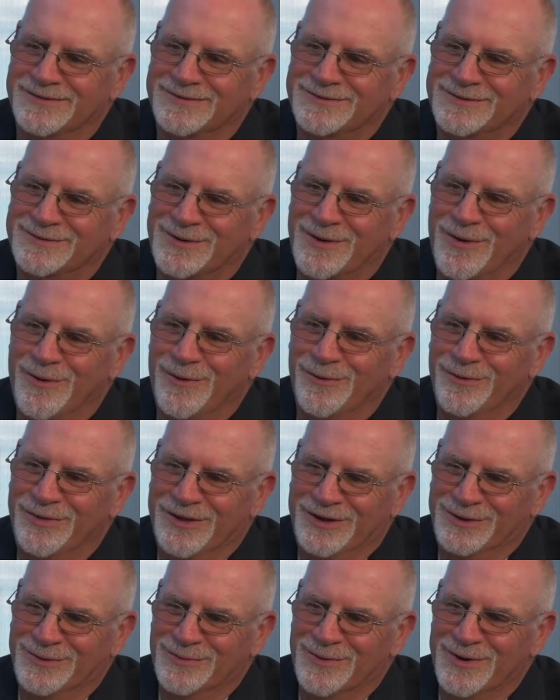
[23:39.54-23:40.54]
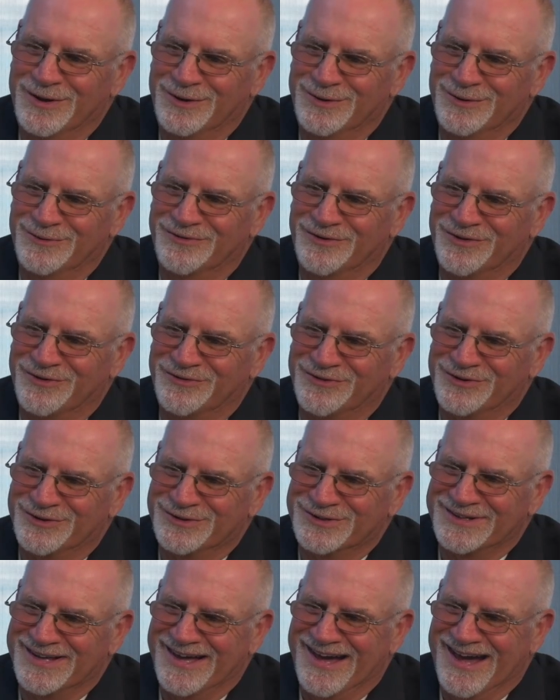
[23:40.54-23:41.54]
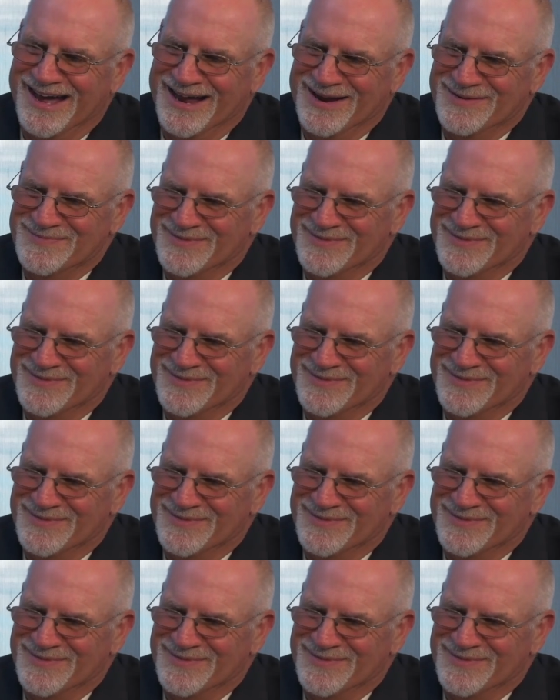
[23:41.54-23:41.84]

this goal that you want to do for the first time.